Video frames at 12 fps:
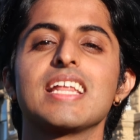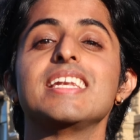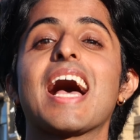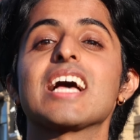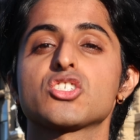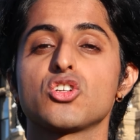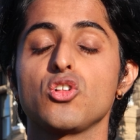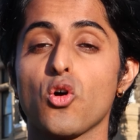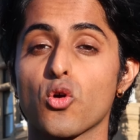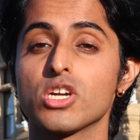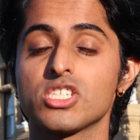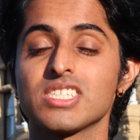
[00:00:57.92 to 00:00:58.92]
national
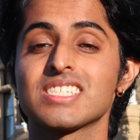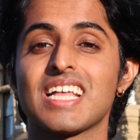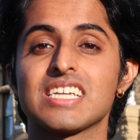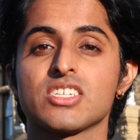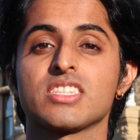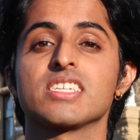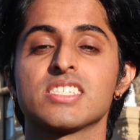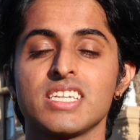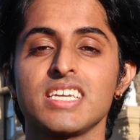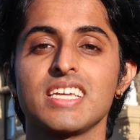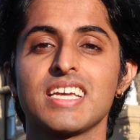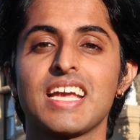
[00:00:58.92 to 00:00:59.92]

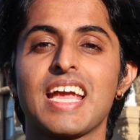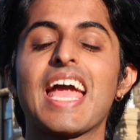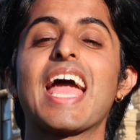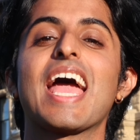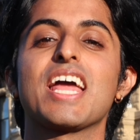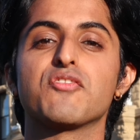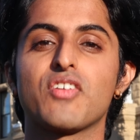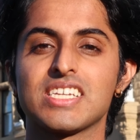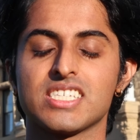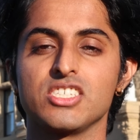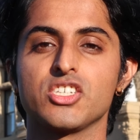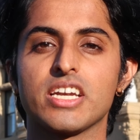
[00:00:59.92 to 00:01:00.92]
origin/ethnicity, and
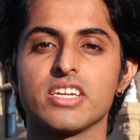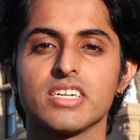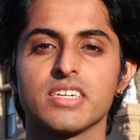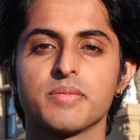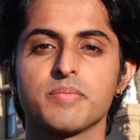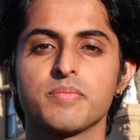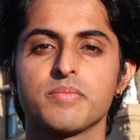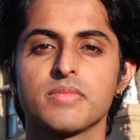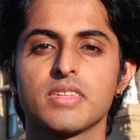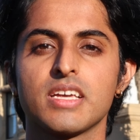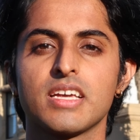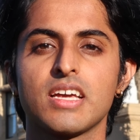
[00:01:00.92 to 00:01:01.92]
race and gender.
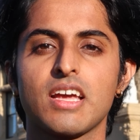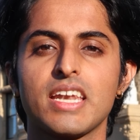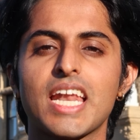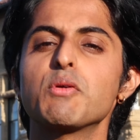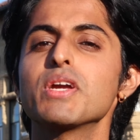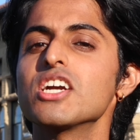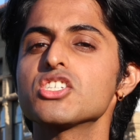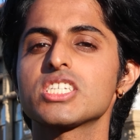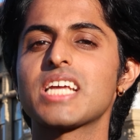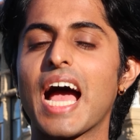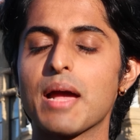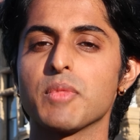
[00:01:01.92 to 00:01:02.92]
Now here's a
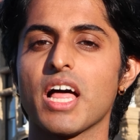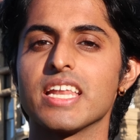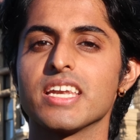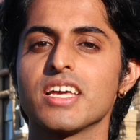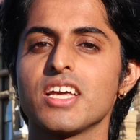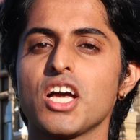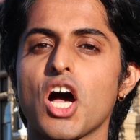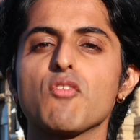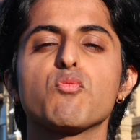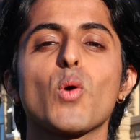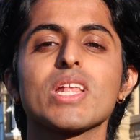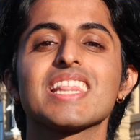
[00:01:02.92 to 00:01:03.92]
timeline
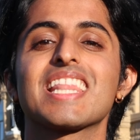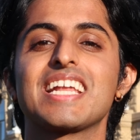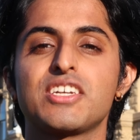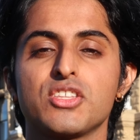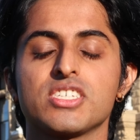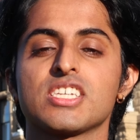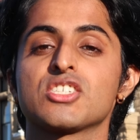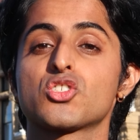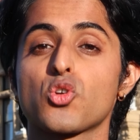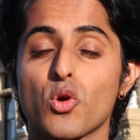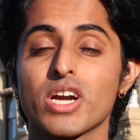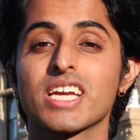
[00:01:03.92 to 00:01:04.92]
of what led to this
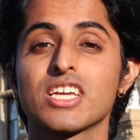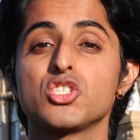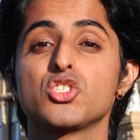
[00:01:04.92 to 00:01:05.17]
historic